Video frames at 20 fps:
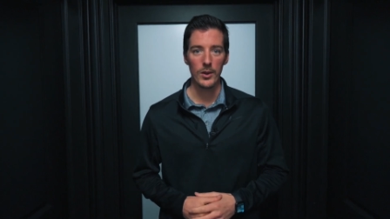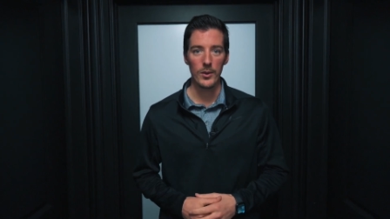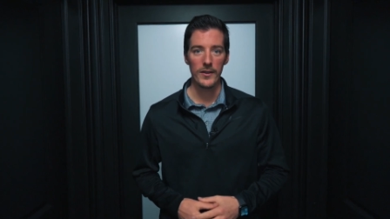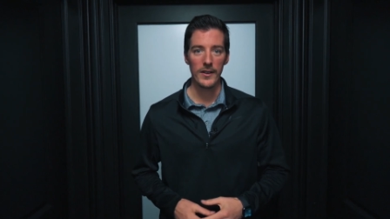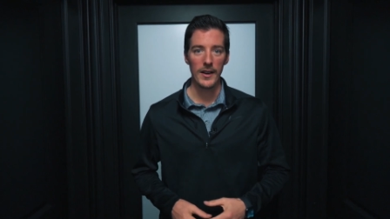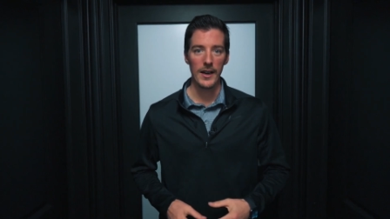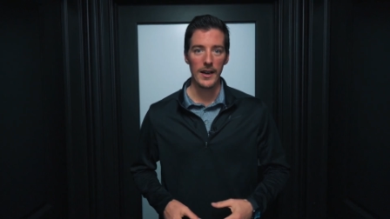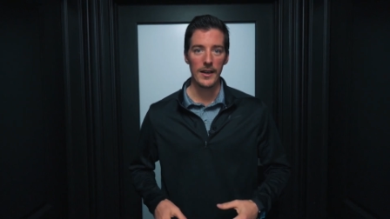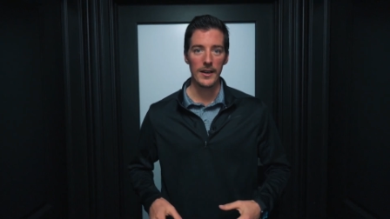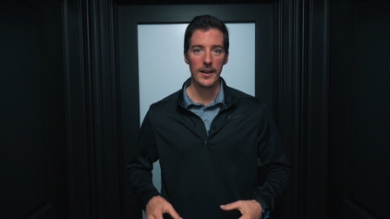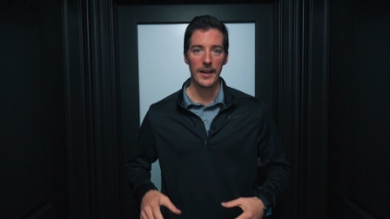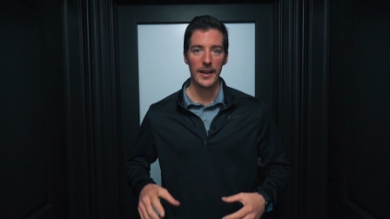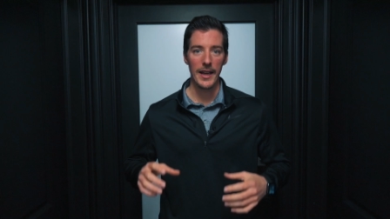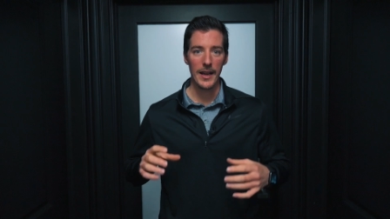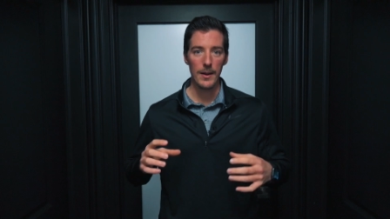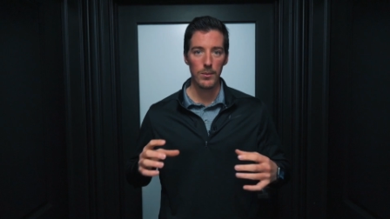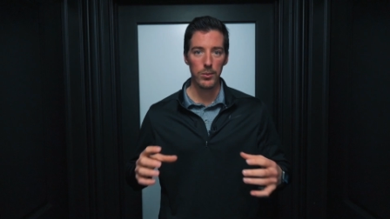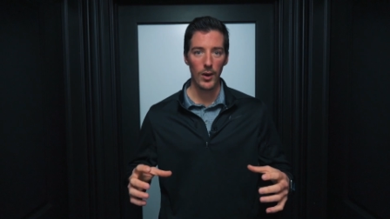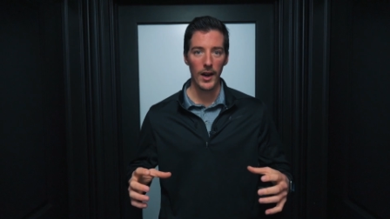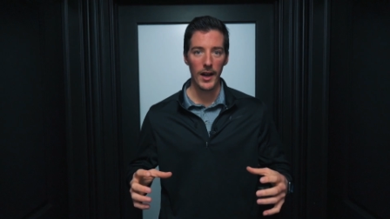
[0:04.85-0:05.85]
We've got
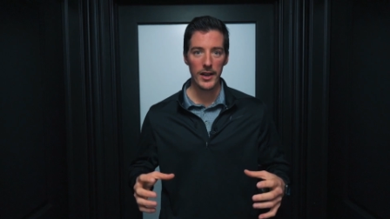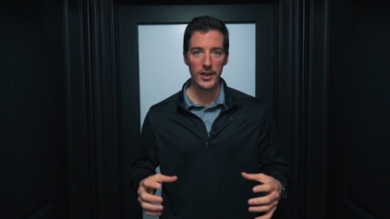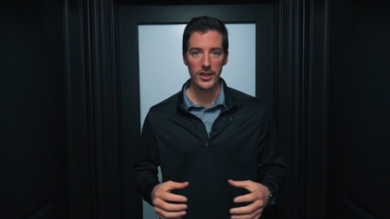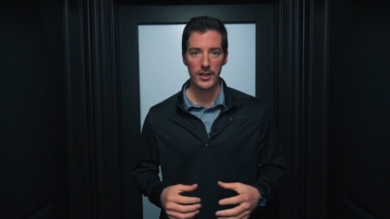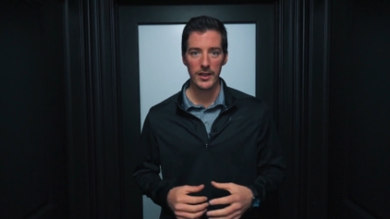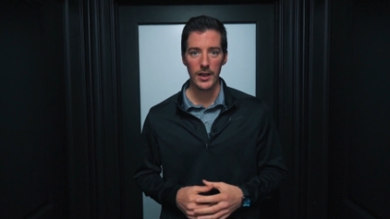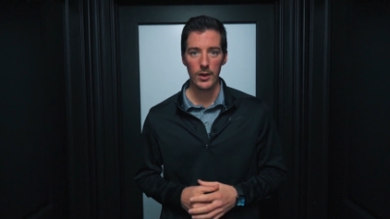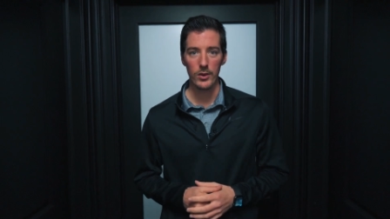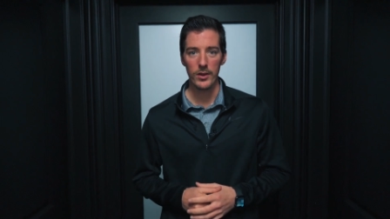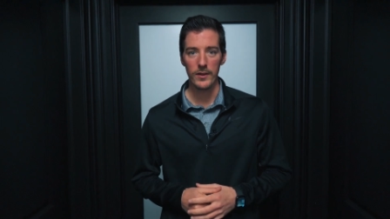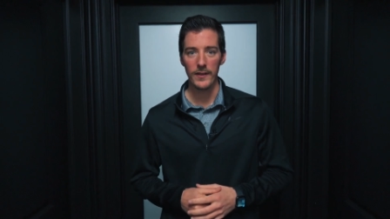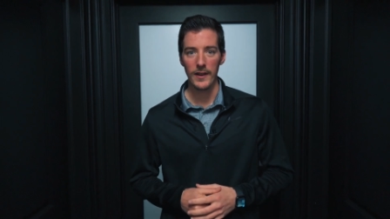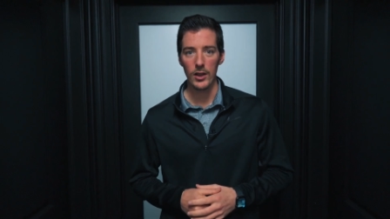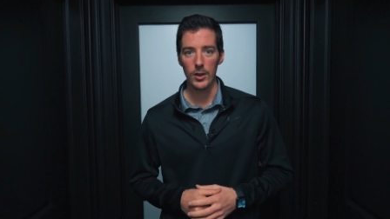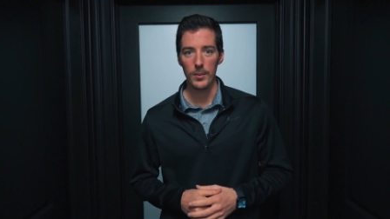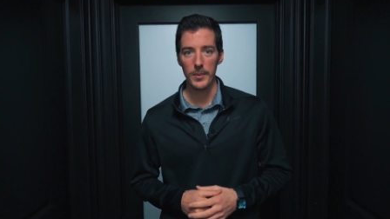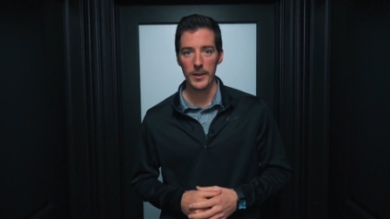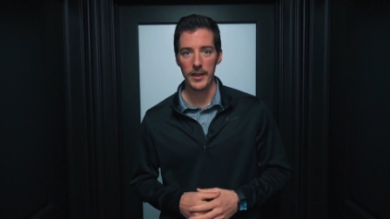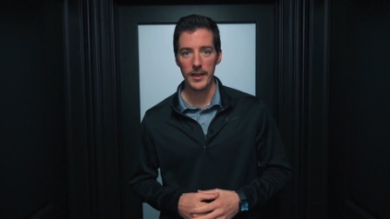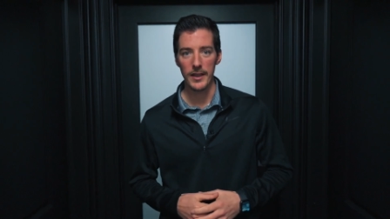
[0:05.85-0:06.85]
a project that we're
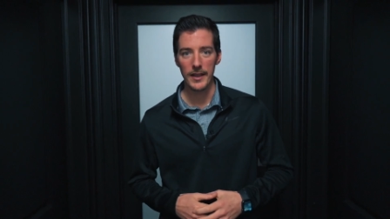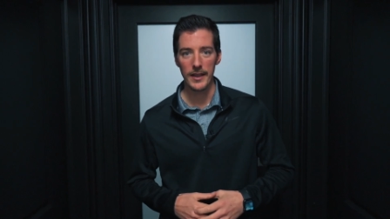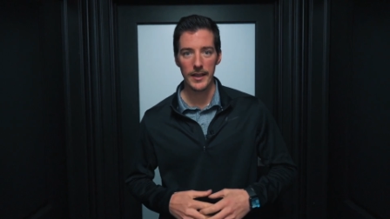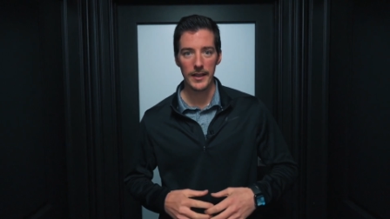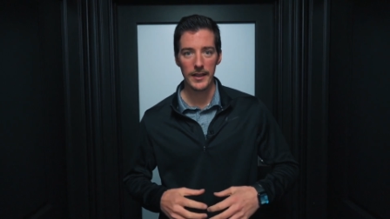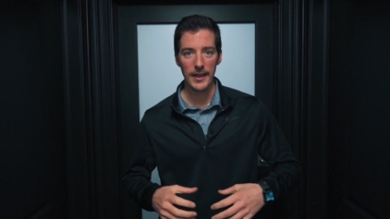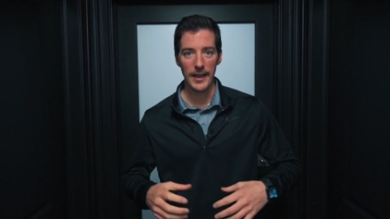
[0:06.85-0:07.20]
developing.